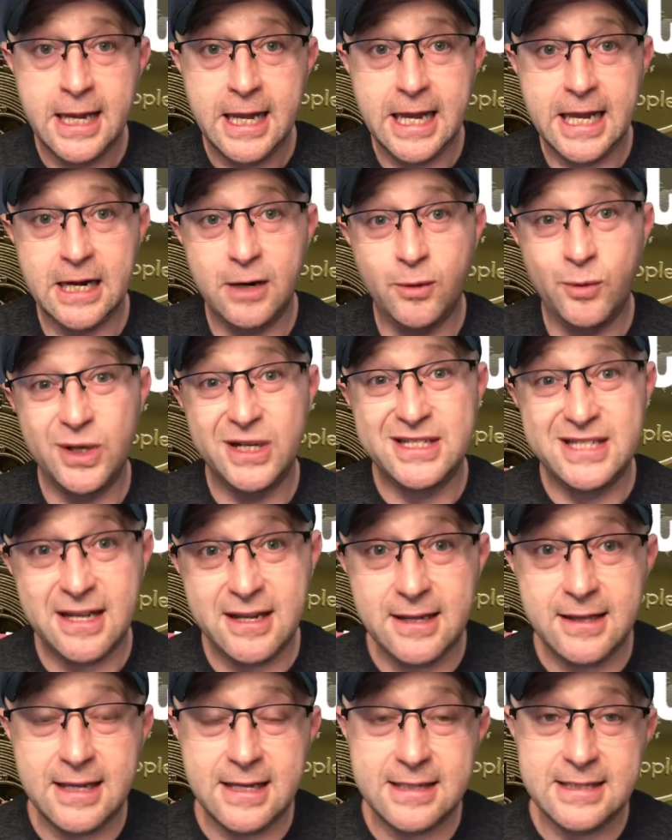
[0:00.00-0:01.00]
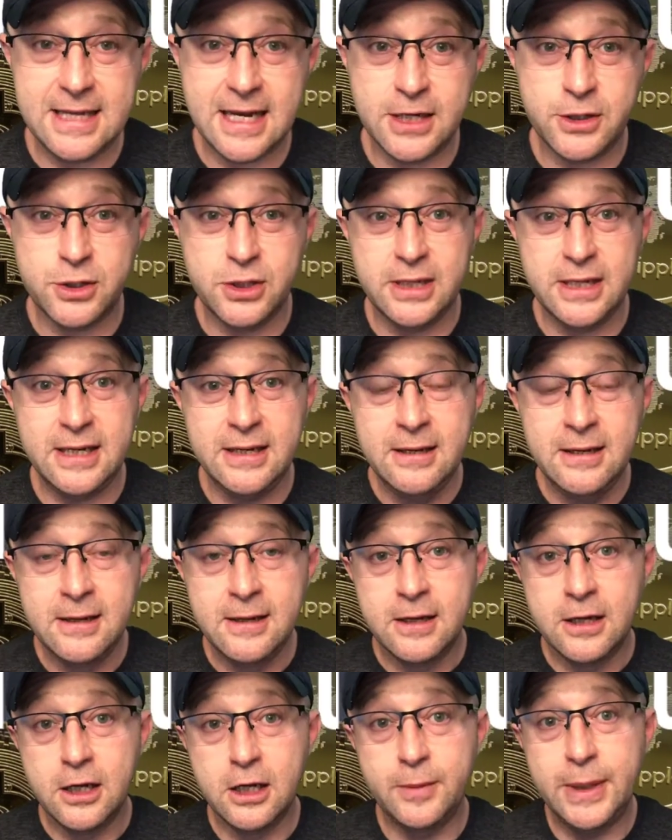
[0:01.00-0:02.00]
And I want to tell you that's actually
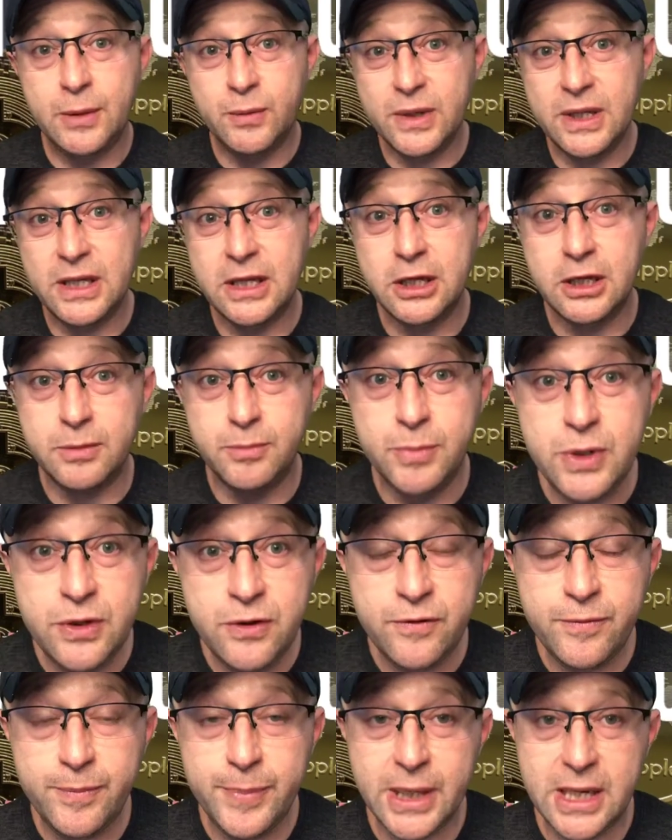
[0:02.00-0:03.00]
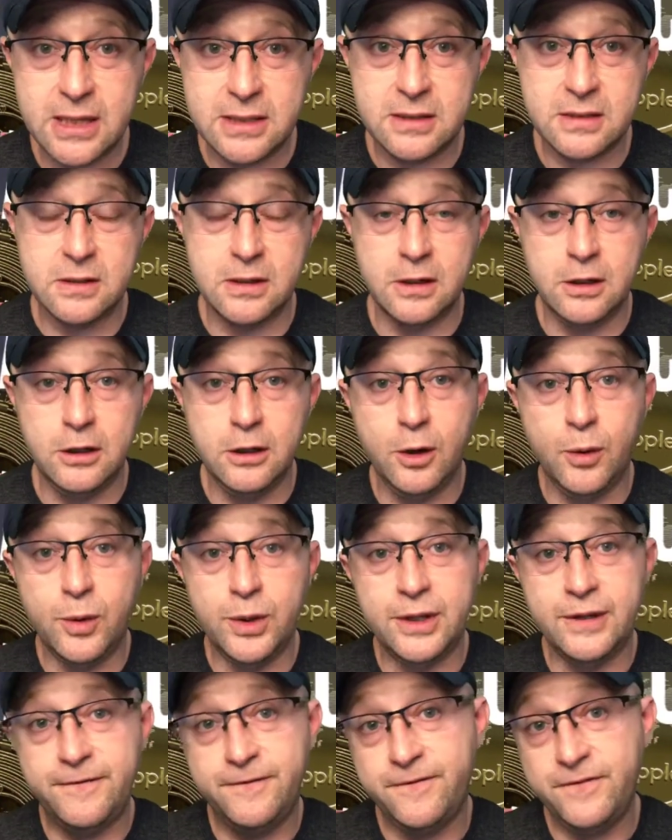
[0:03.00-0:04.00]
going to be a really good move because it's going to lower
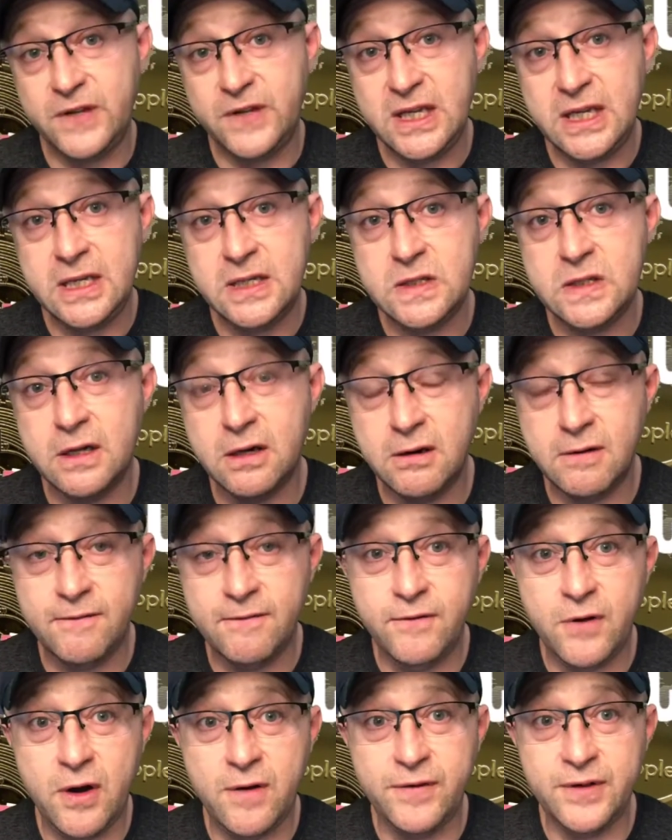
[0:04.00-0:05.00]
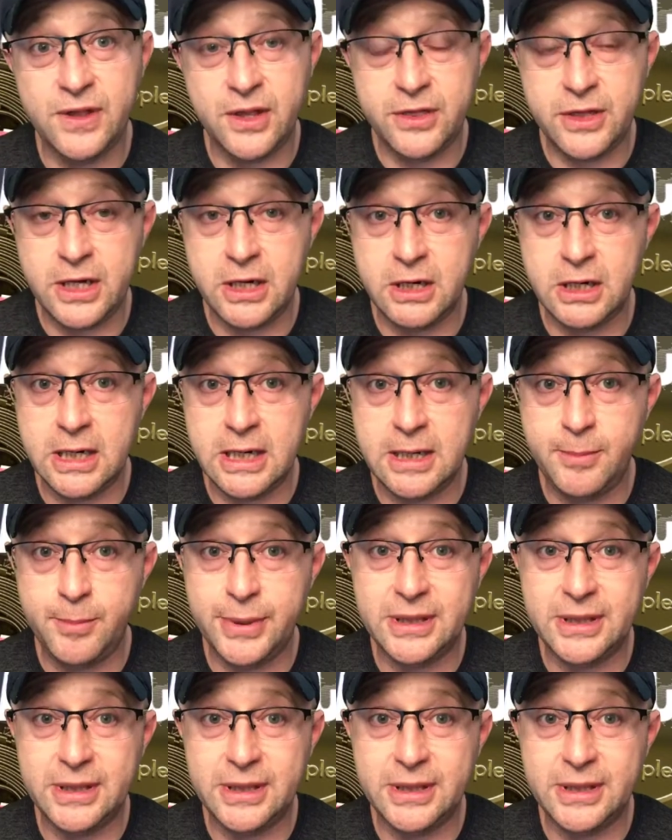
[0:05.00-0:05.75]
the fees that are involved with Ethereum.